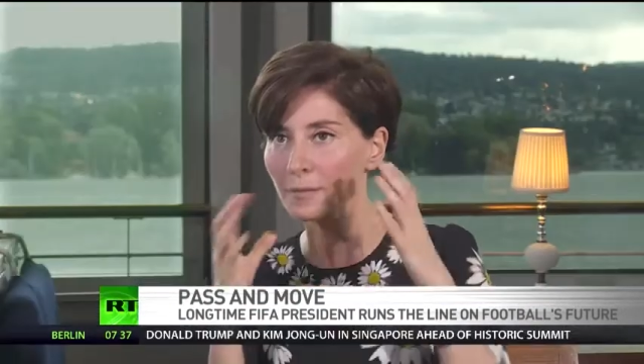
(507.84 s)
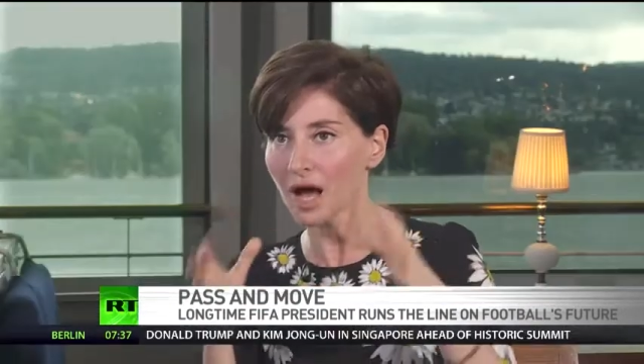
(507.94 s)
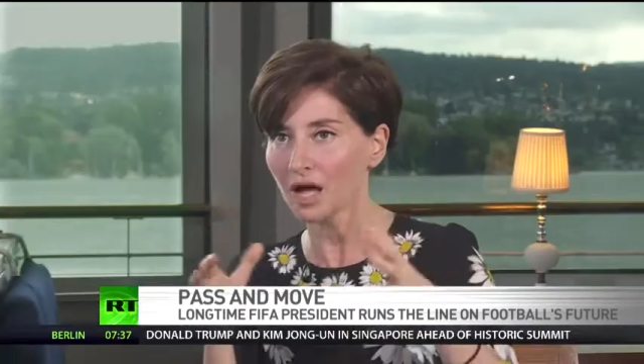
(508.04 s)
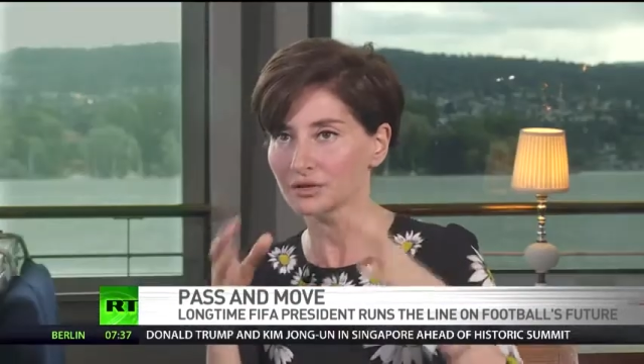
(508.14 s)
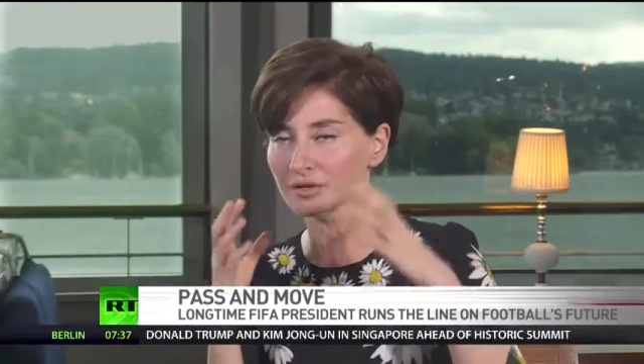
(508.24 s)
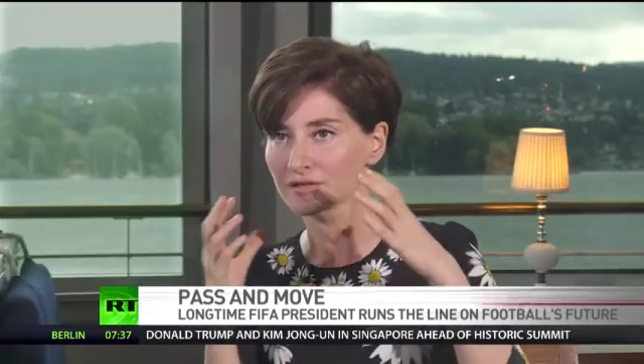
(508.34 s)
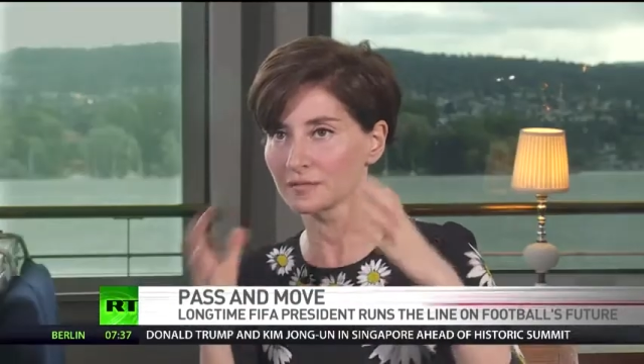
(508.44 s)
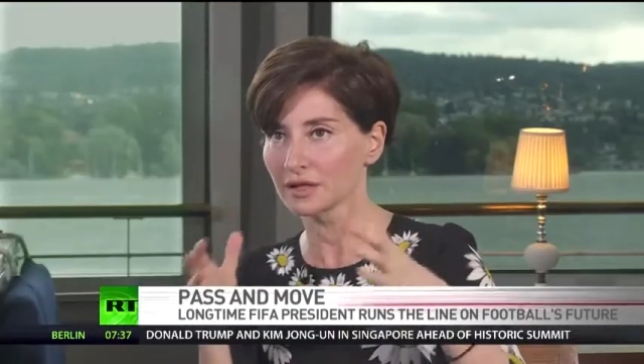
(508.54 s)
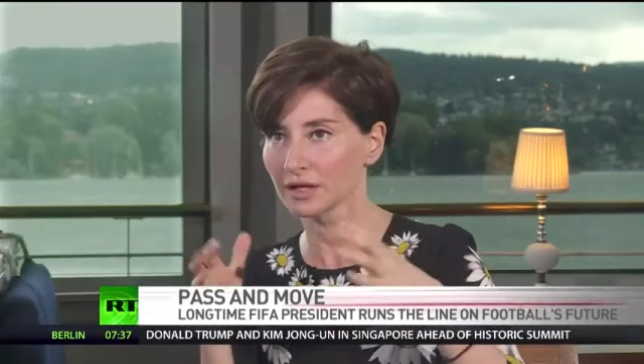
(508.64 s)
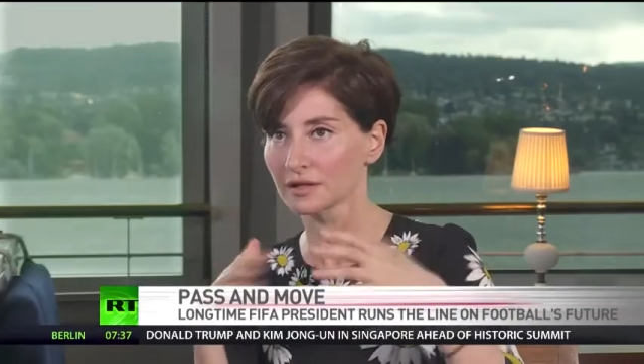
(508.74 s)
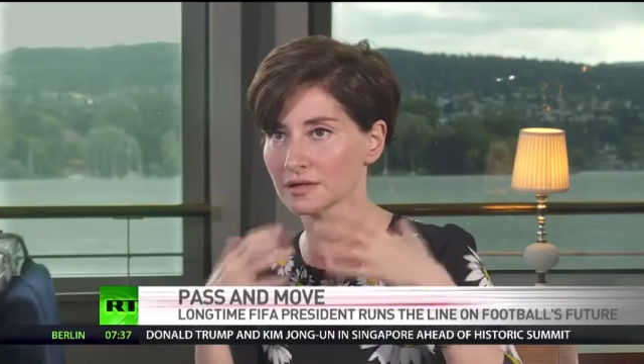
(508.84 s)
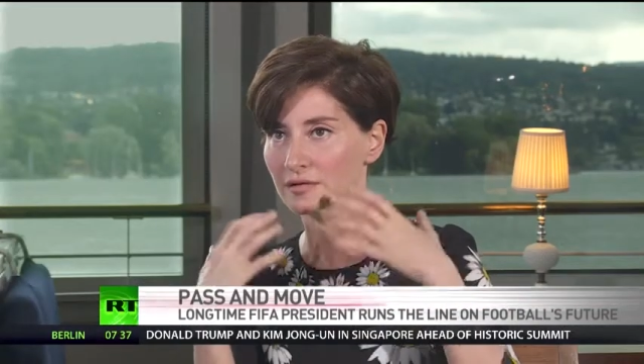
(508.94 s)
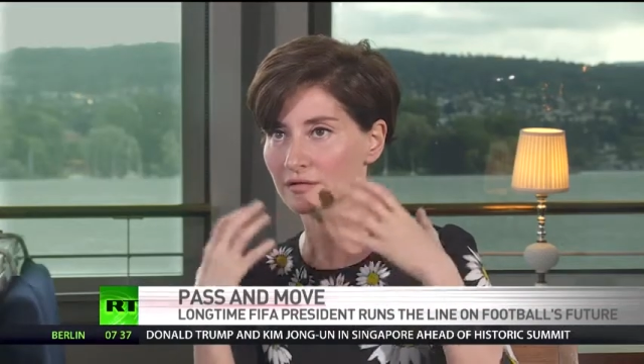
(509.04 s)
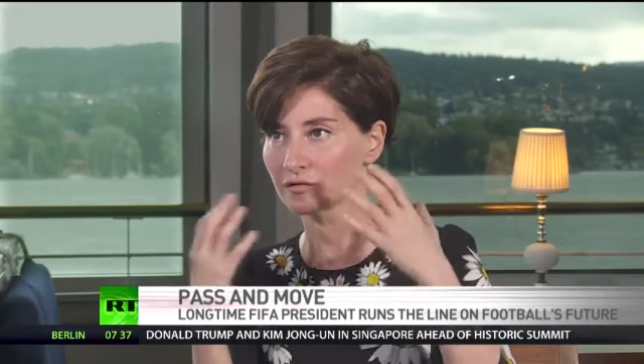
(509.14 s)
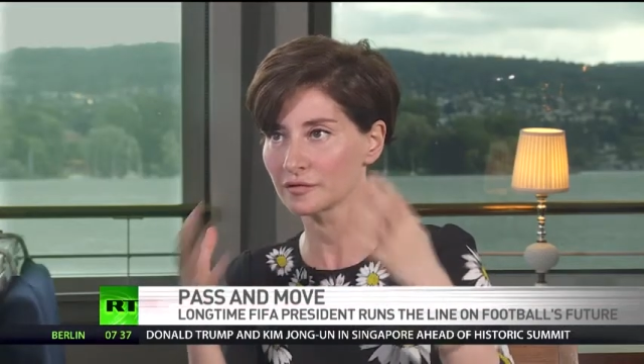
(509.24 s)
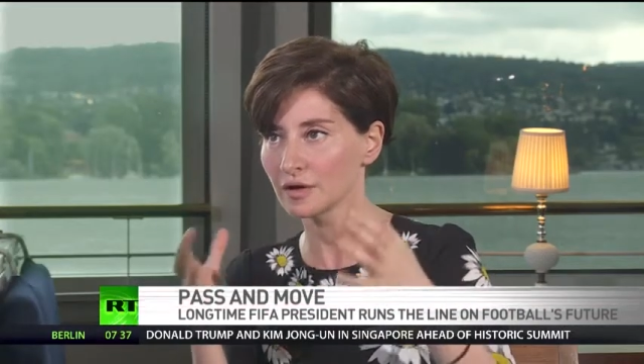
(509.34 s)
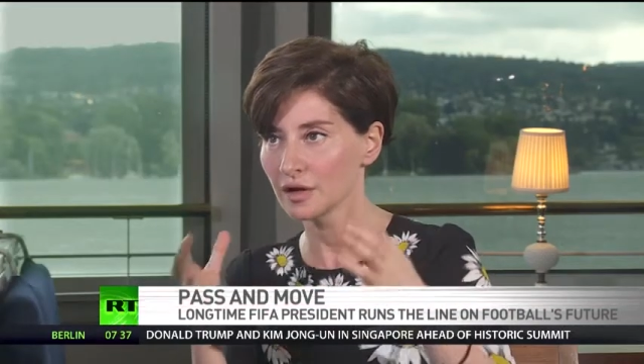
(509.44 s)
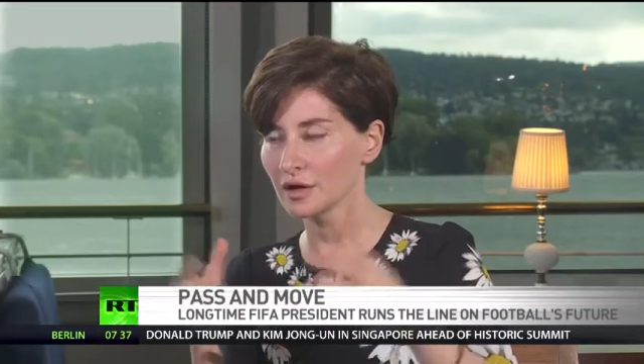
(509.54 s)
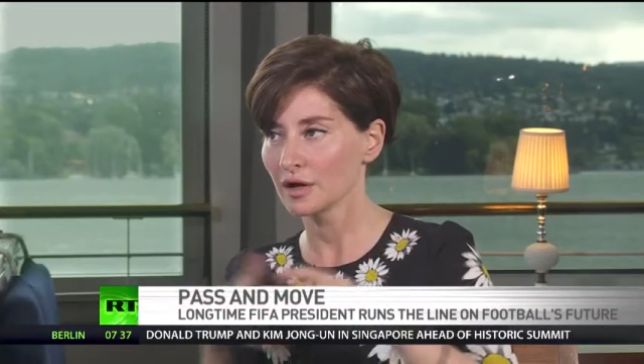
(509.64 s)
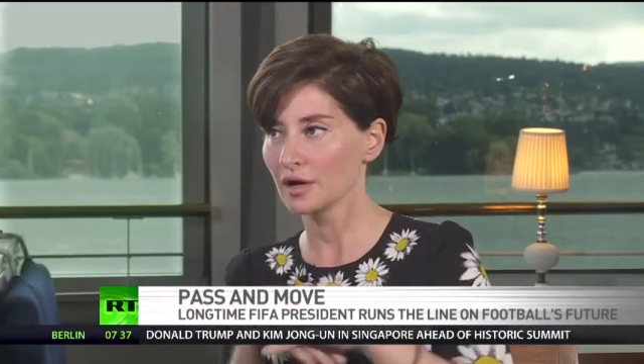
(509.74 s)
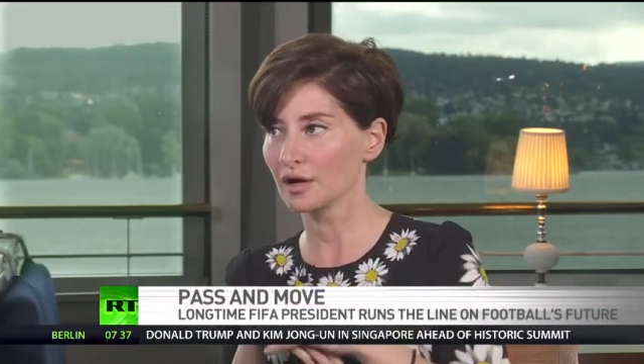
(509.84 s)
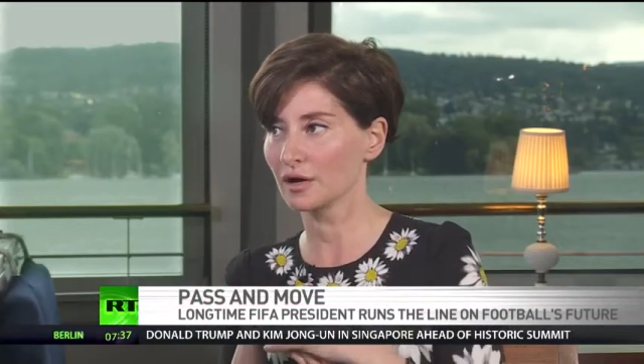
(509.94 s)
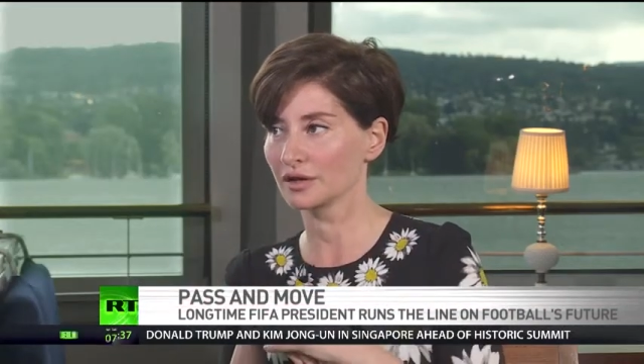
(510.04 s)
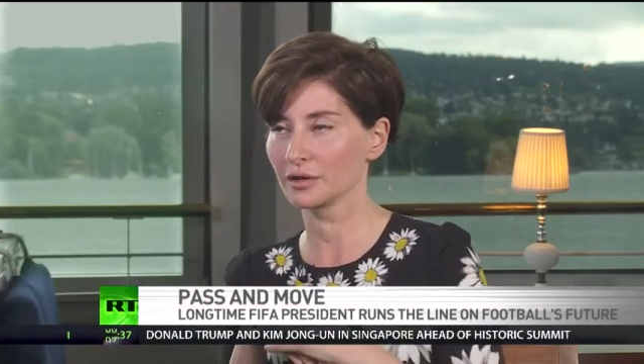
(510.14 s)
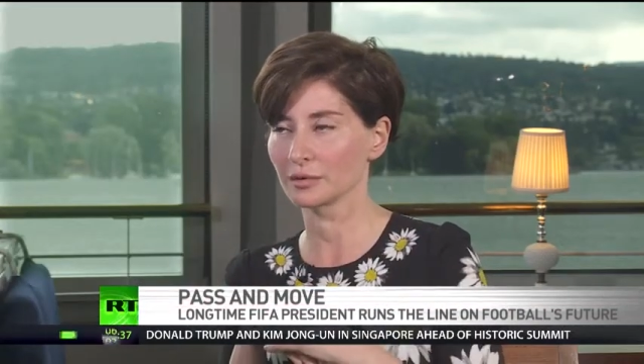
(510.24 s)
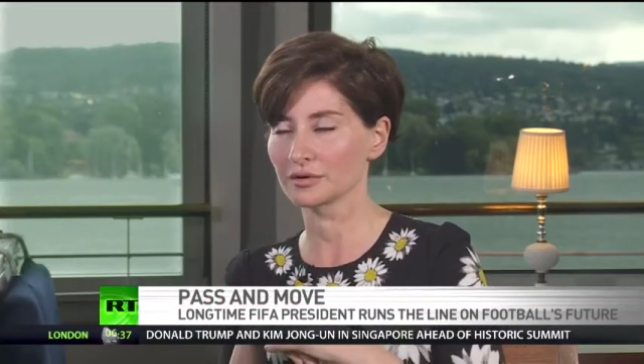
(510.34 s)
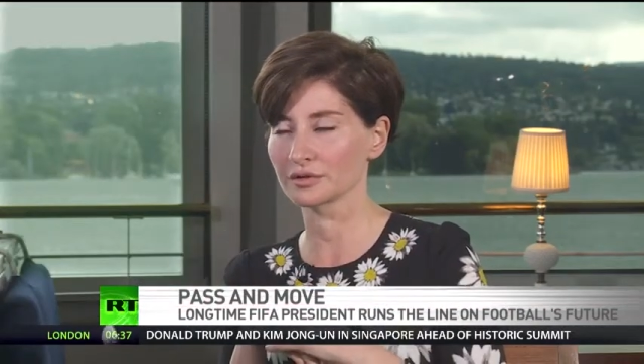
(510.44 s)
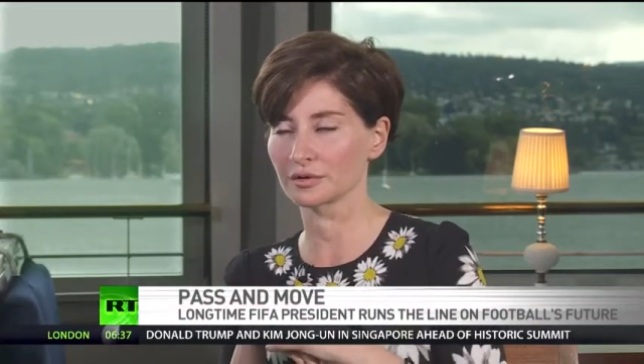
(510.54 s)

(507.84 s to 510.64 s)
hundreds of millions of euros